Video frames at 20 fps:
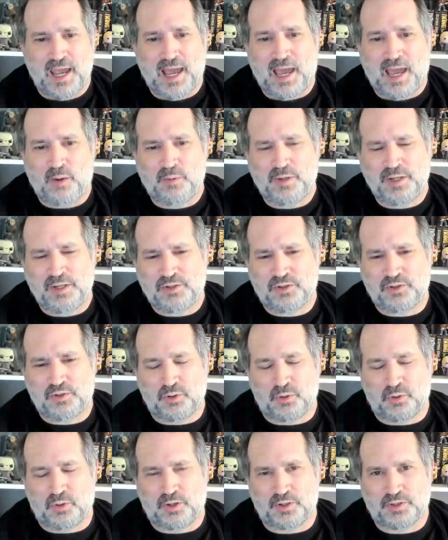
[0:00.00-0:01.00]
How did
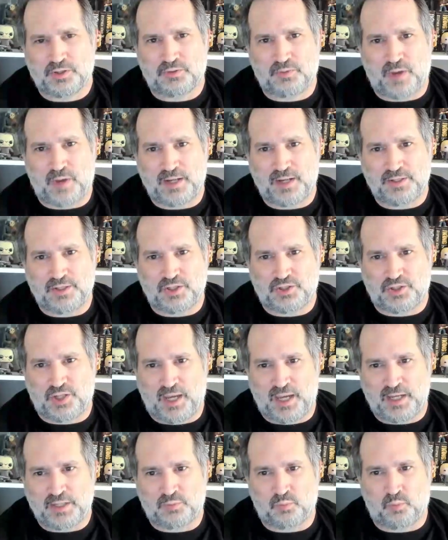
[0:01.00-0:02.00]
your strategy
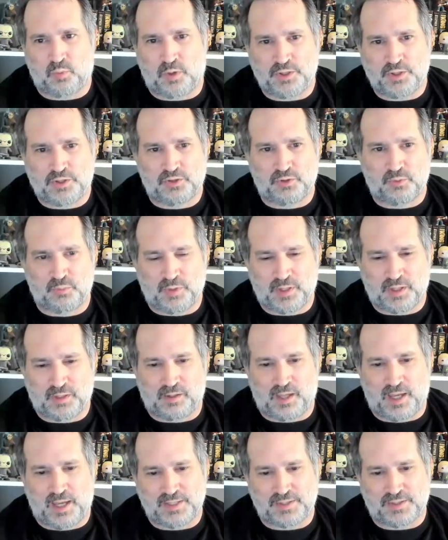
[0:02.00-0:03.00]
change once you
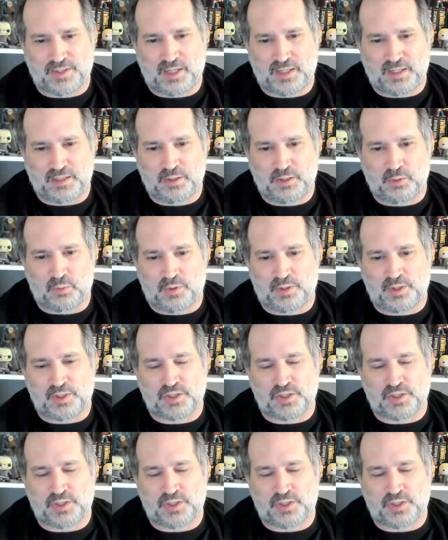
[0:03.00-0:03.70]
realized that you were